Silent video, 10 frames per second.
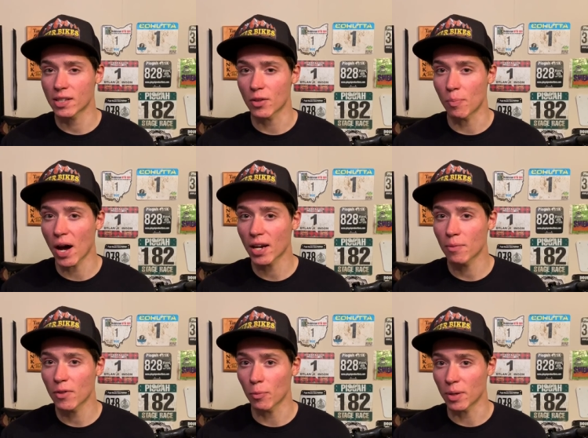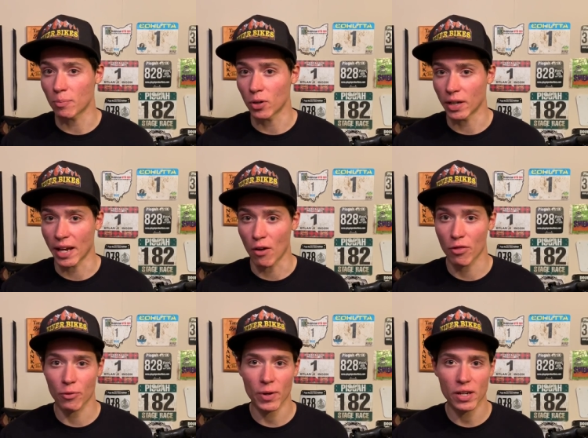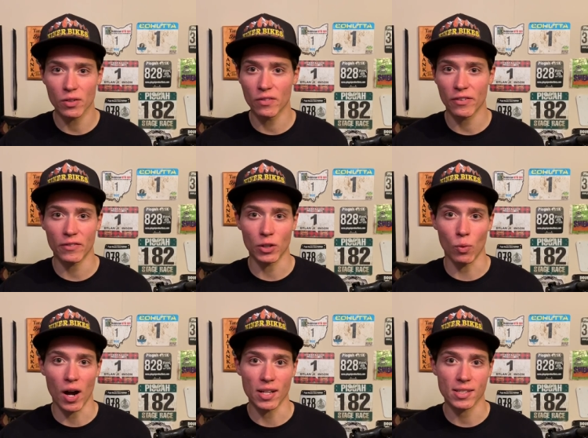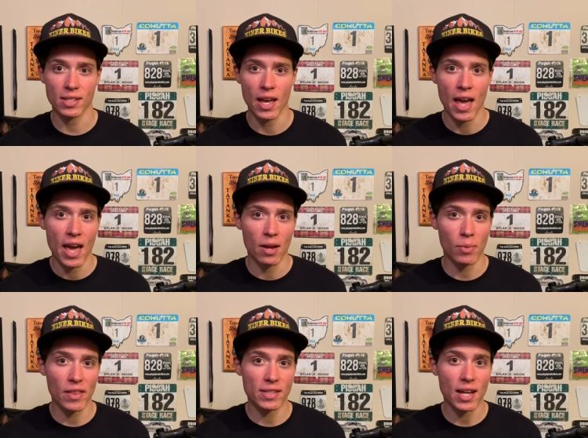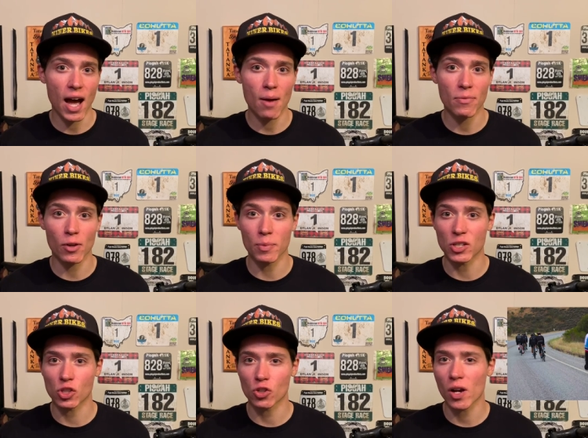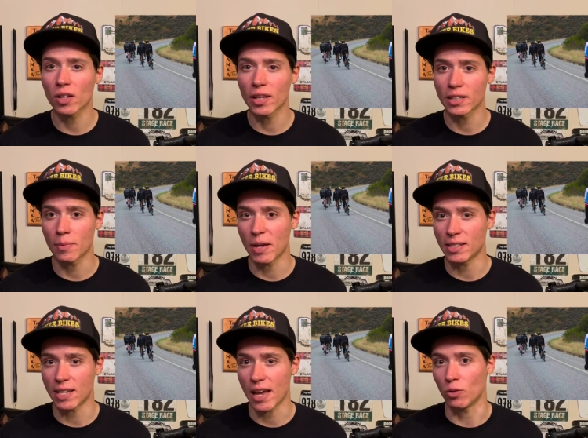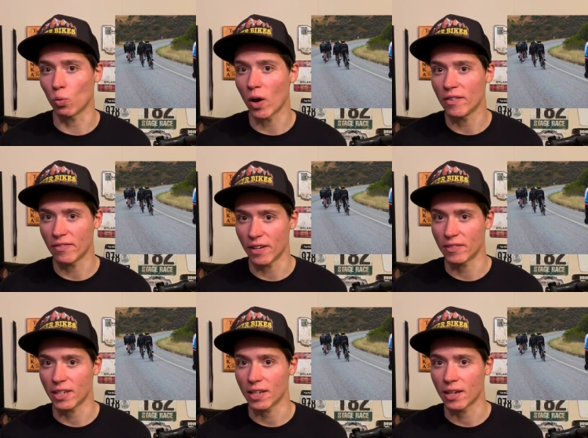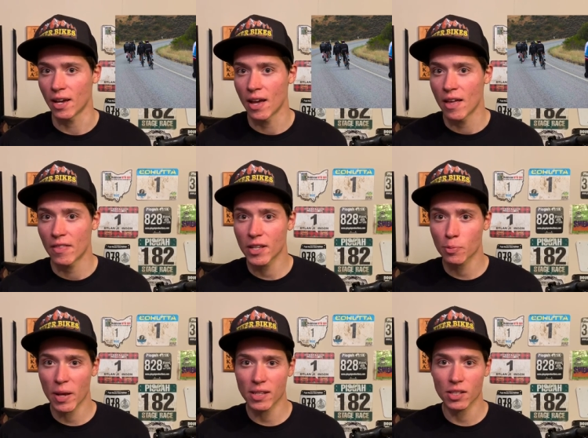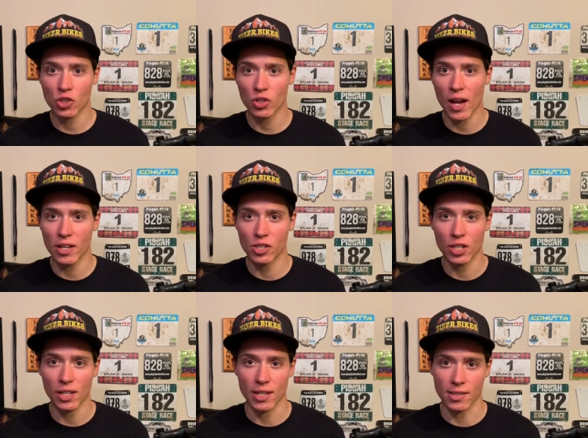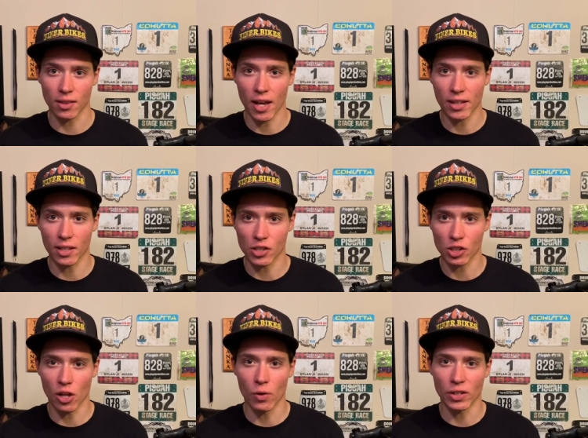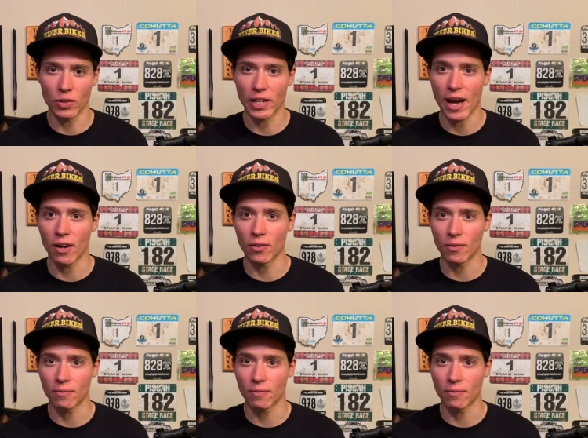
at the bottom they'll be putting out three hundred fifty watts, and by the top they'll be struggling to maintain one fifty. This pacing strategy is likely slowing you down.